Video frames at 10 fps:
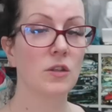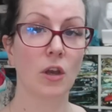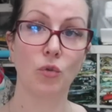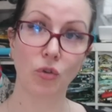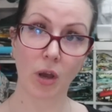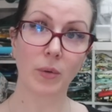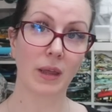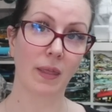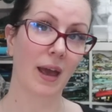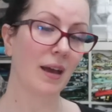So
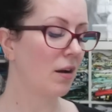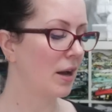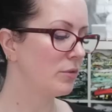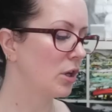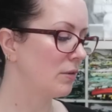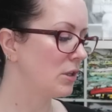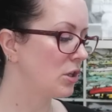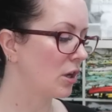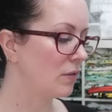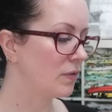knowing that, I'm going
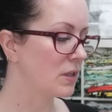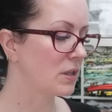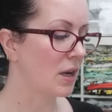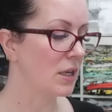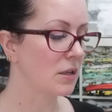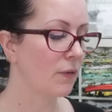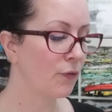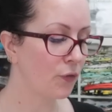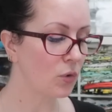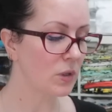to go for the size
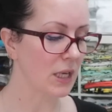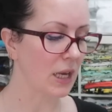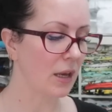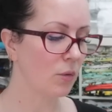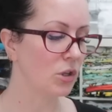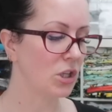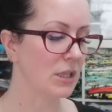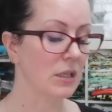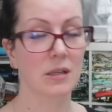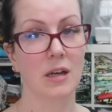40, which is
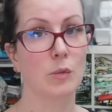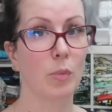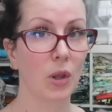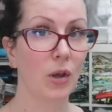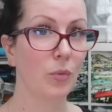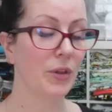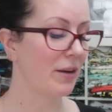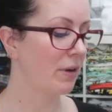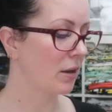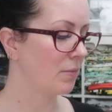a size below what
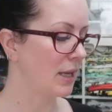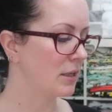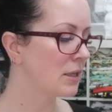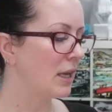they recommend.